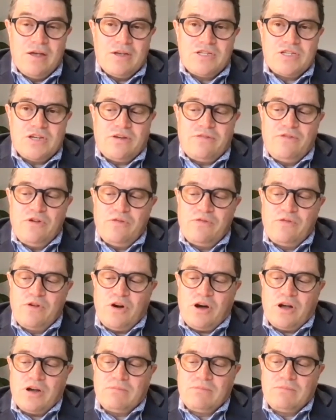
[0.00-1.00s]
So if you've
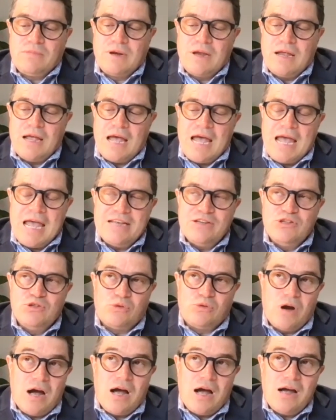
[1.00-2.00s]
got a
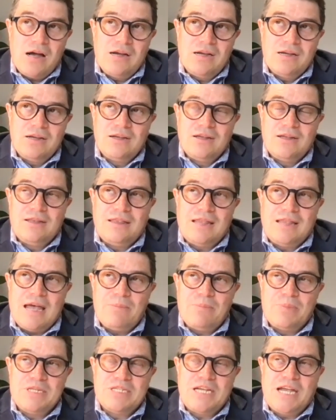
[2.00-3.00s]
drug
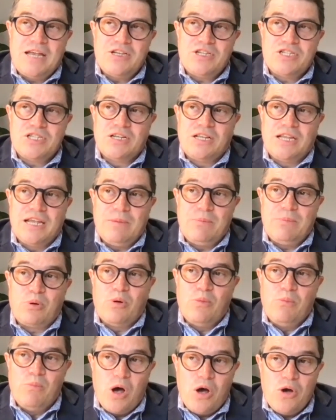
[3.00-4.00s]
that potentially
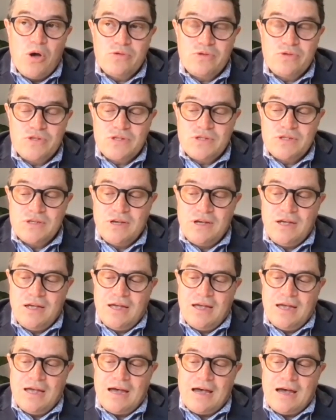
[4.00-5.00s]
promotes
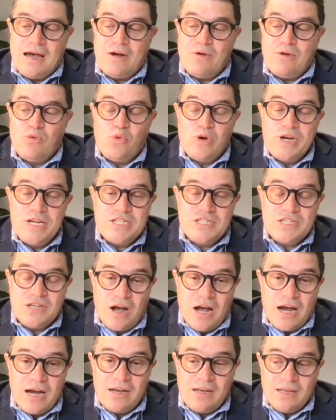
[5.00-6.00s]

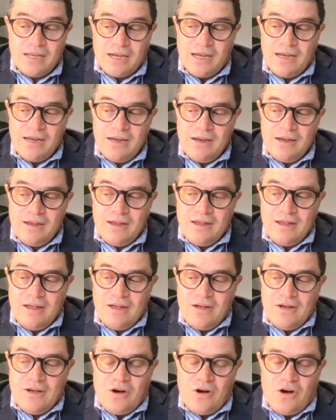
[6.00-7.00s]
recycling
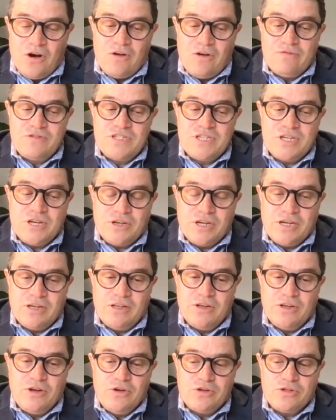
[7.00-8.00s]
of
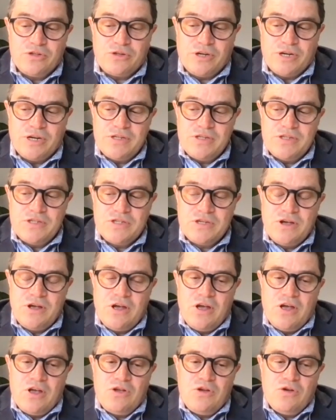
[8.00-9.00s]
cellular nutrients,
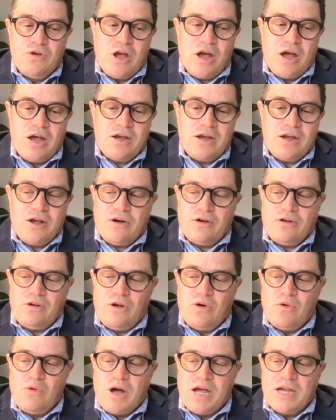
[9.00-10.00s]
you're going to go
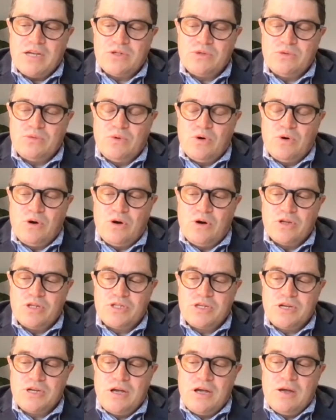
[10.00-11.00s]
a long way
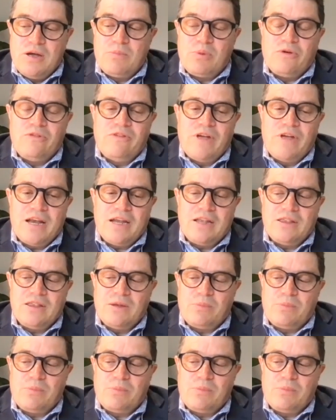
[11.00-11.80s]
towards preventing the